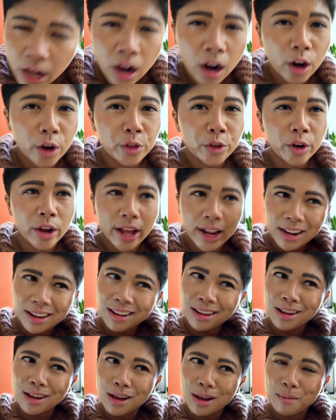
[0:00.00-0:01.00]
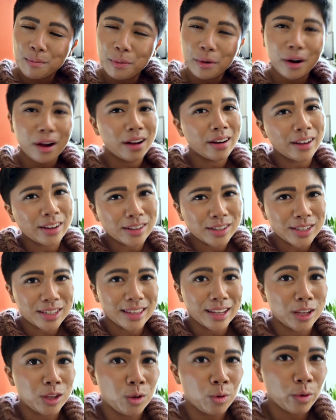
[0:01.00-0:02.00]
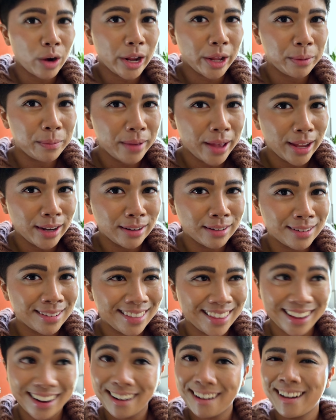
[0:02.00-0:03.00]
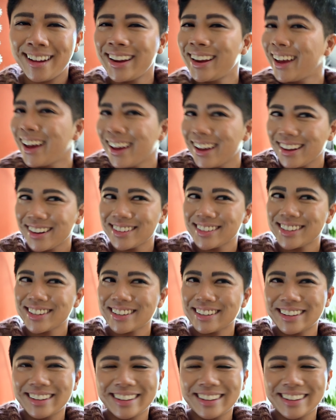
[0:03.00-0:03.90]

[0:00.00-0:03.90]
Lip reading: Are there any products that you recommend that I get?